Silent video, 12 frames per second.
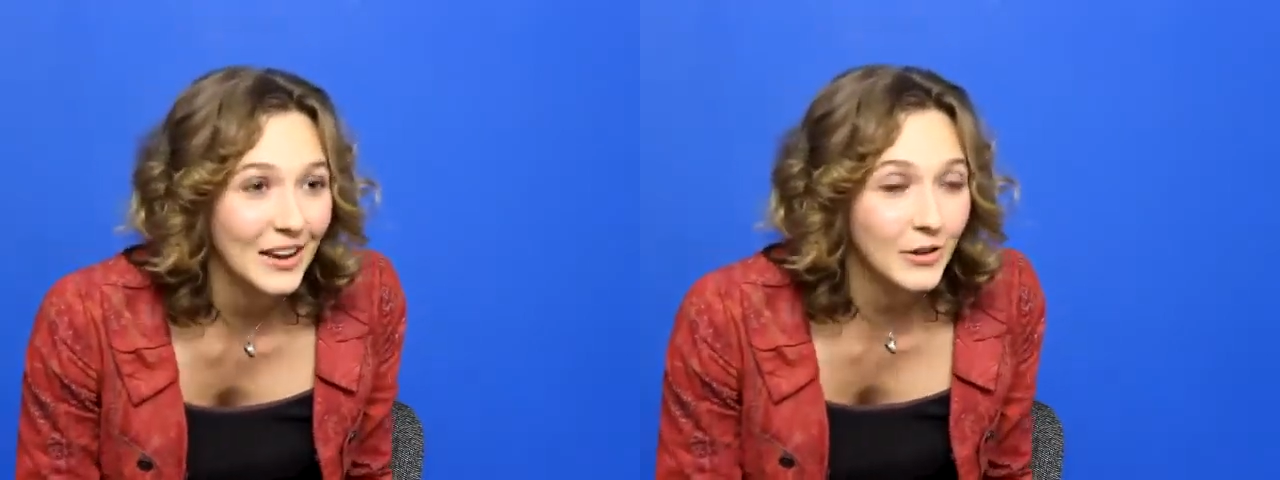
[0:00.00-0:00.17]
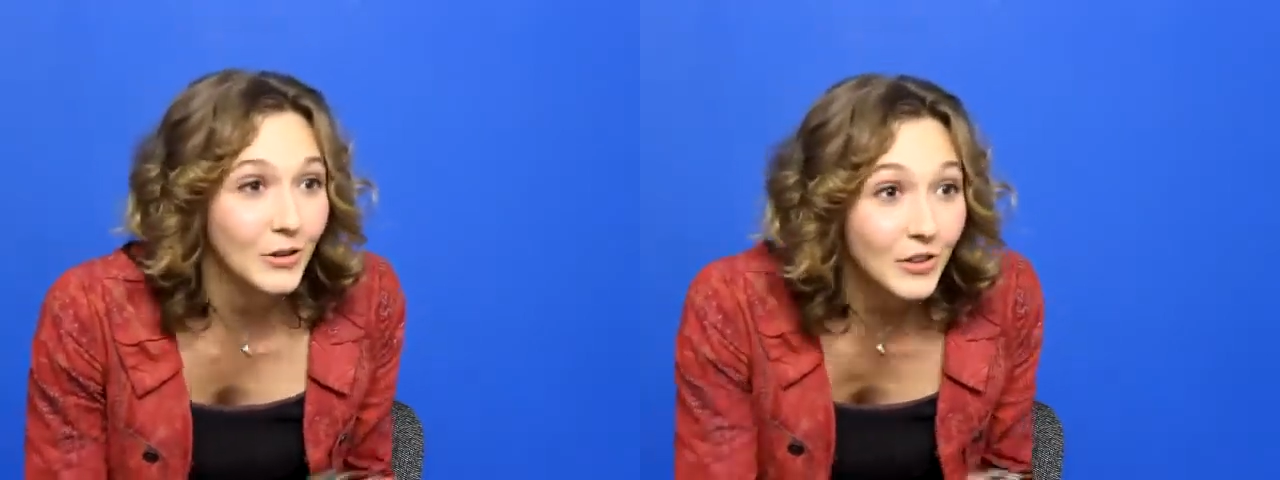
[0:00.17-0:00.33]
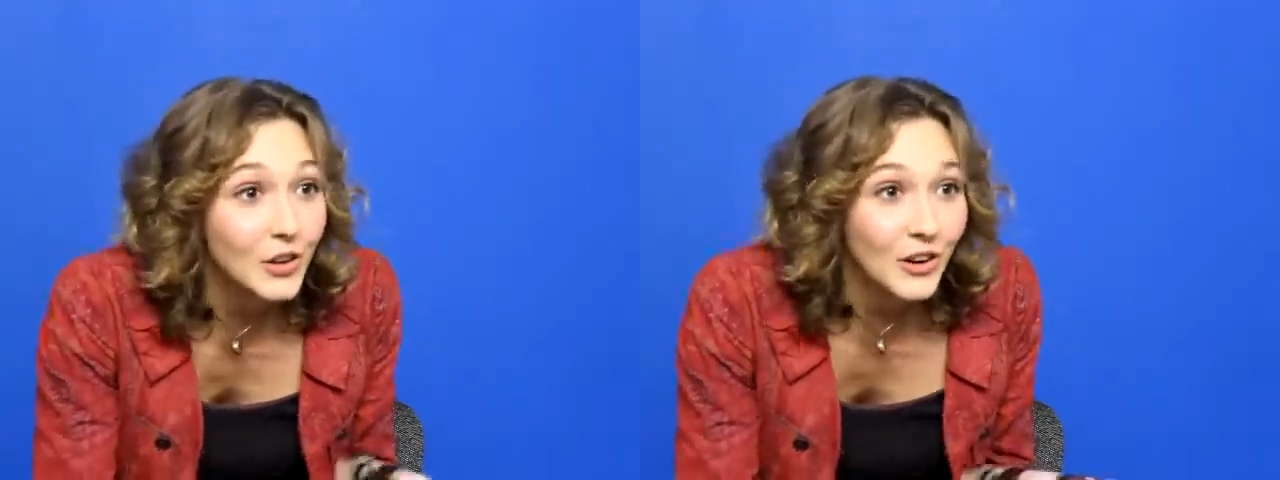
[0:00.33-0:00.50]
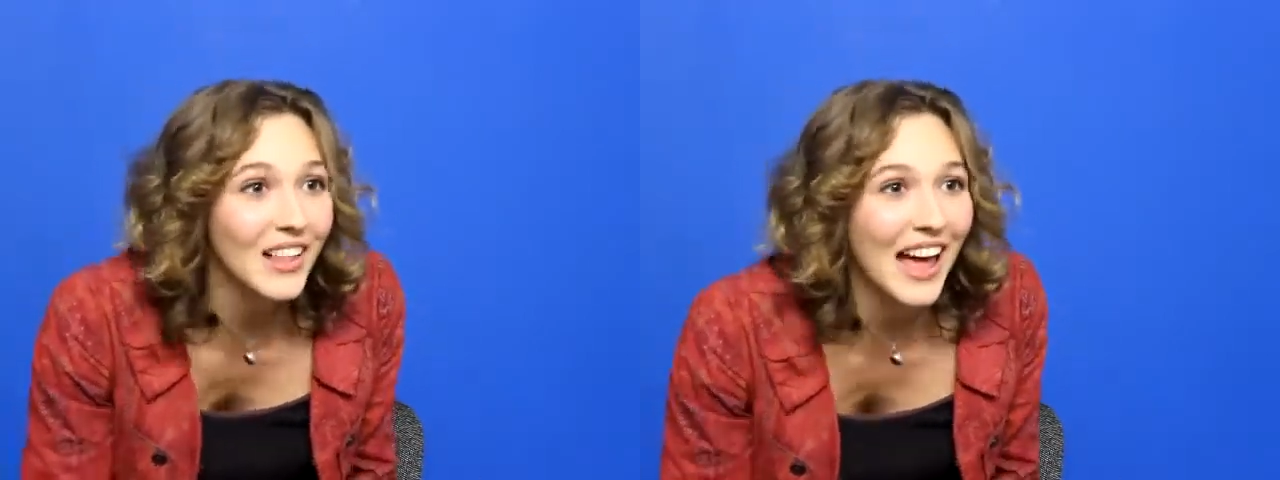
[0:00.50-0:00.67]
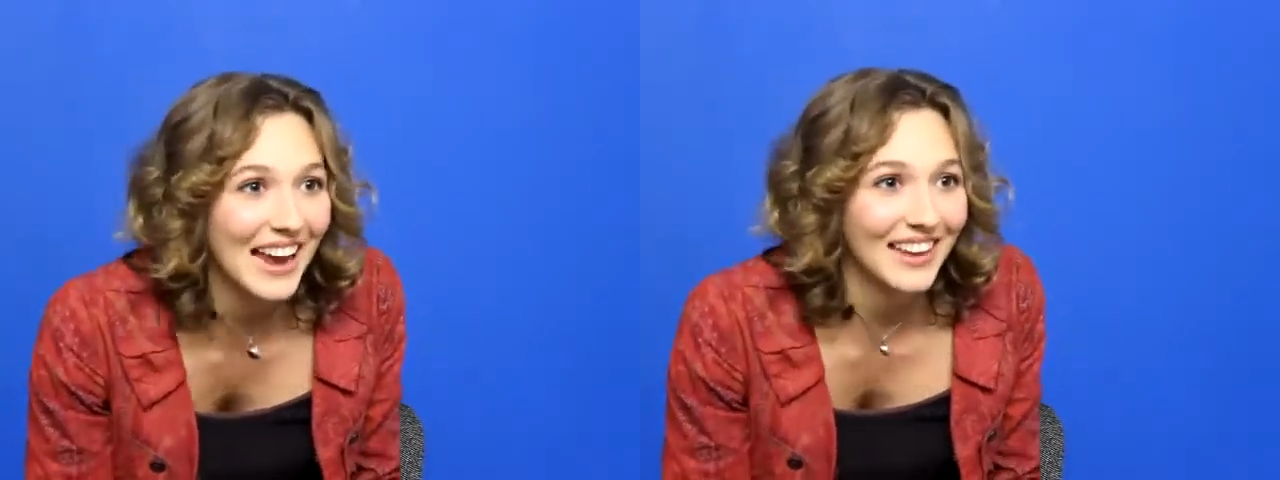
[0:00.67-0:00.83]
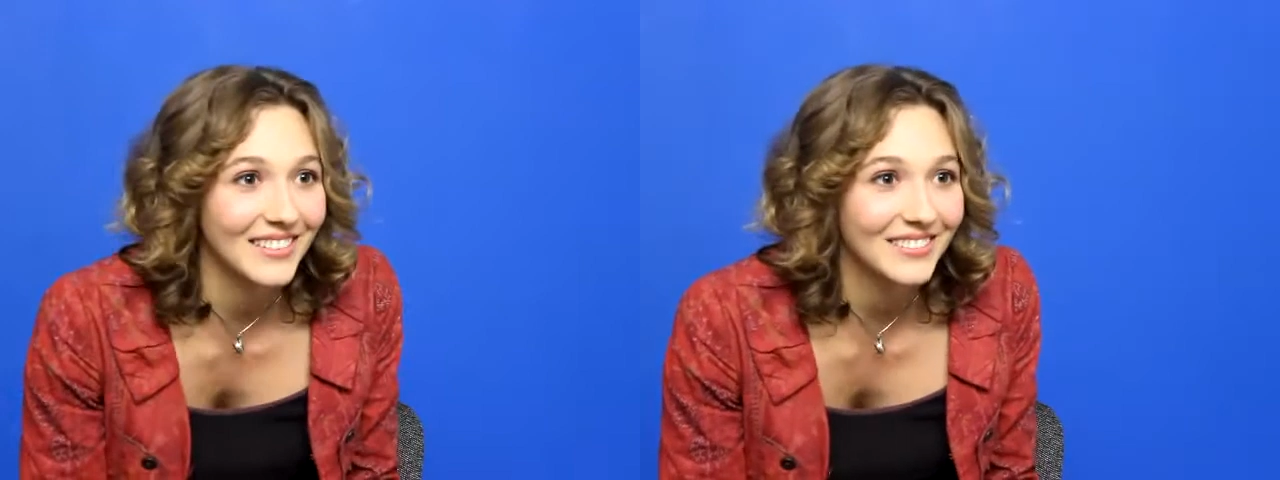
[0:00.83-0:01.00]
Your
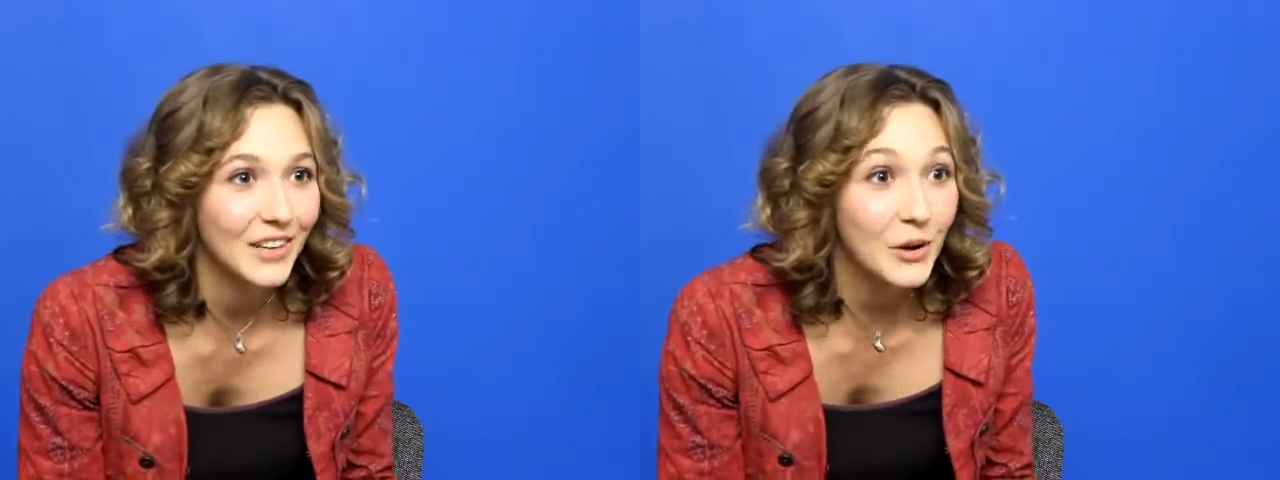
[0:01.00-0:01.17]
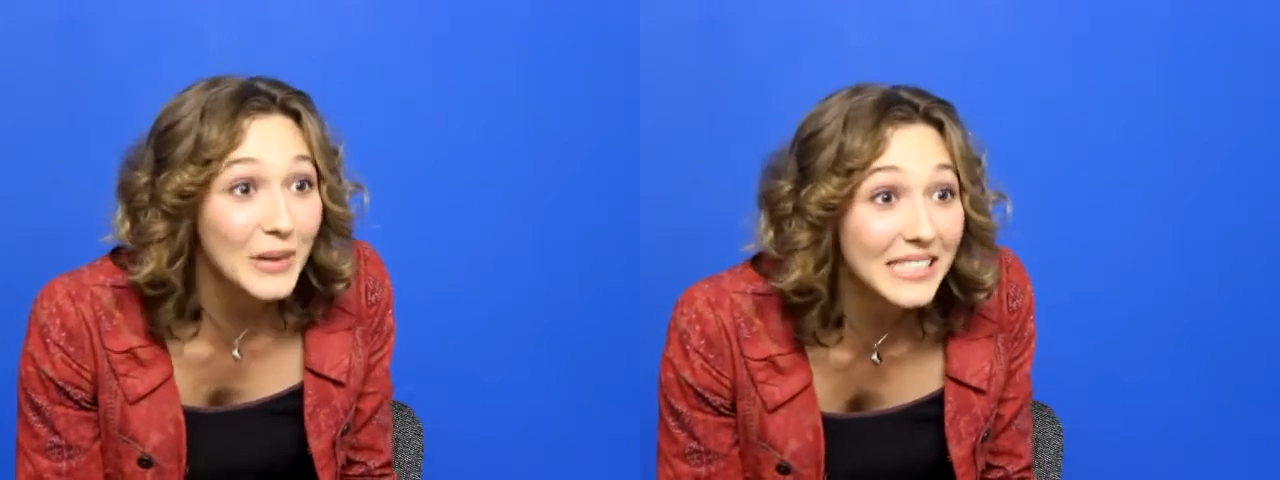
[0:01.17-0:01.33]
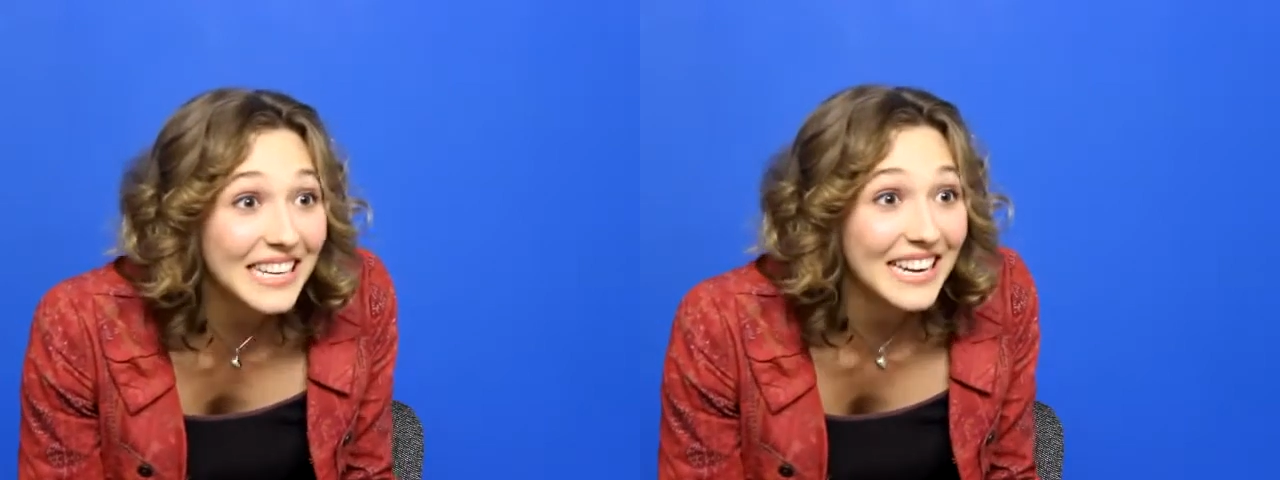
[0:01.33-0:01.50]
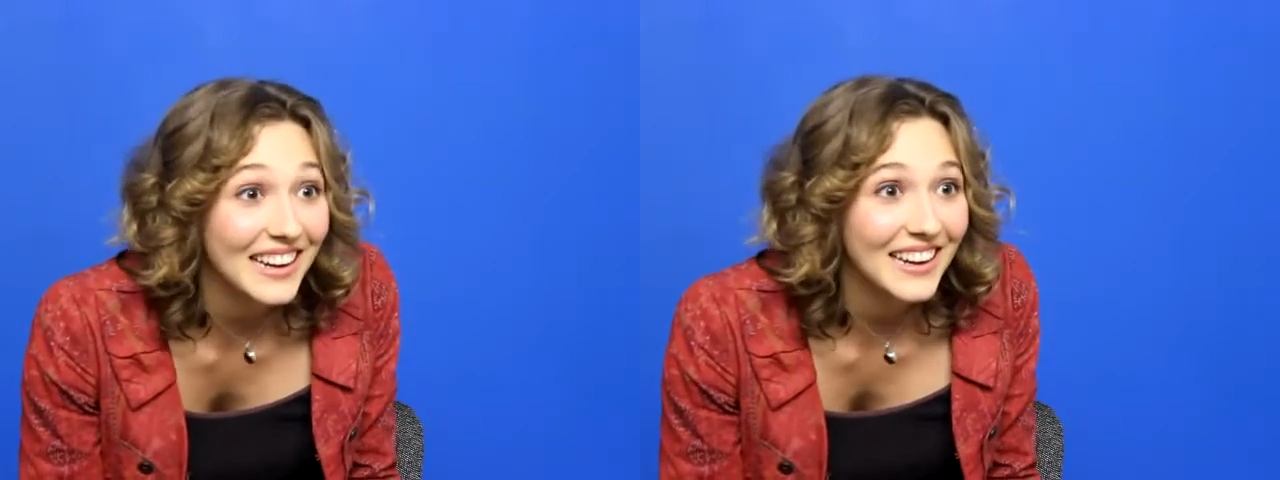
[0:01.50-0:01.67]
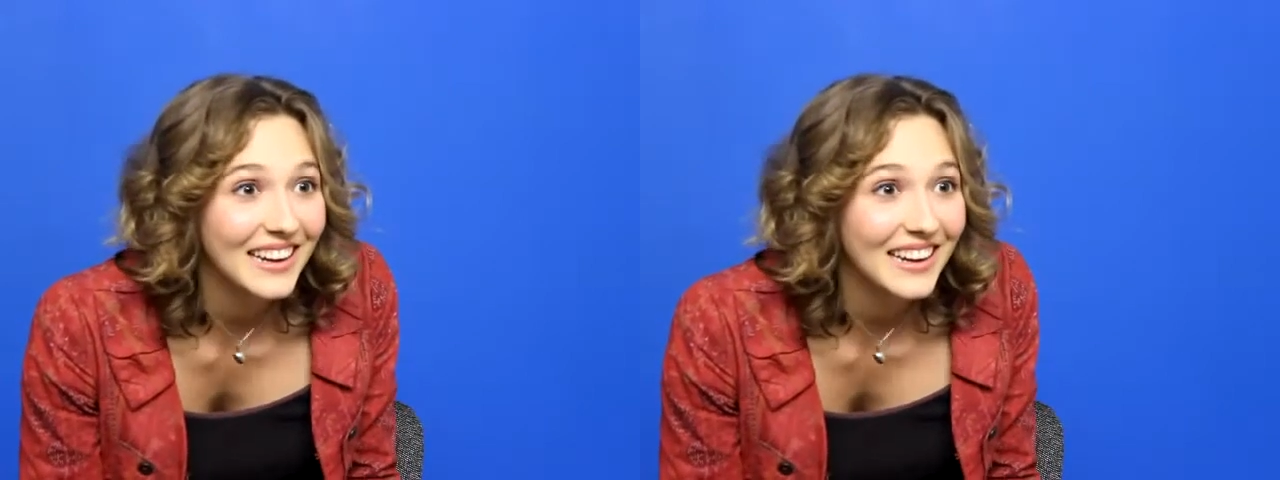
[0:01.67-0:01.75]
client. Who is he?